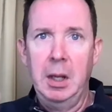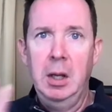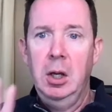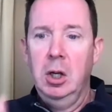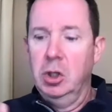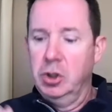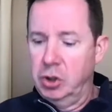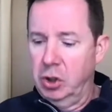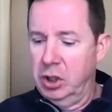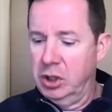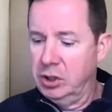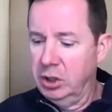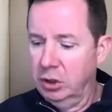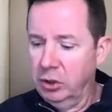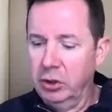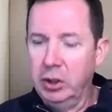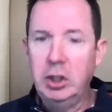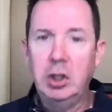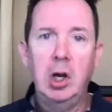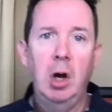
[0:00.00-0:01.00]
So this
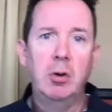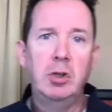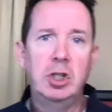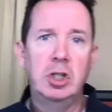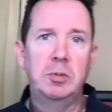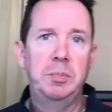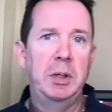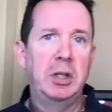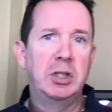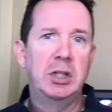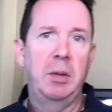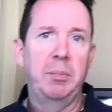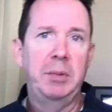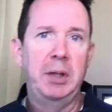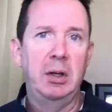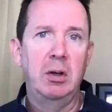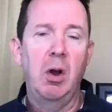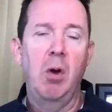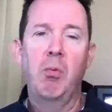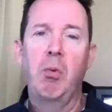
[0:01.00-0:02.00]
learning coach has been
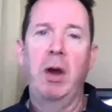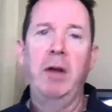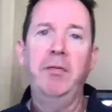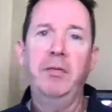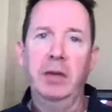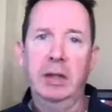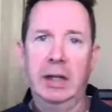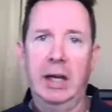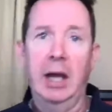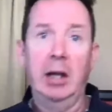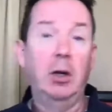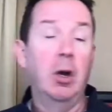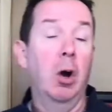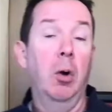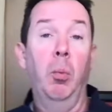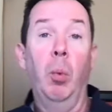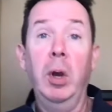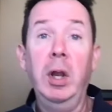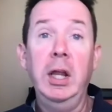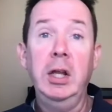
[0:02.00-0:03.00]
something right from the get-go. And
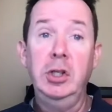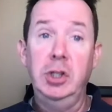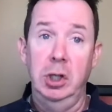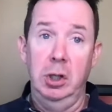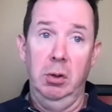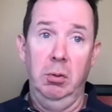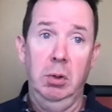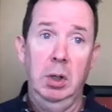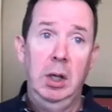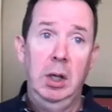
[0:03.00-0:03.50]
what do?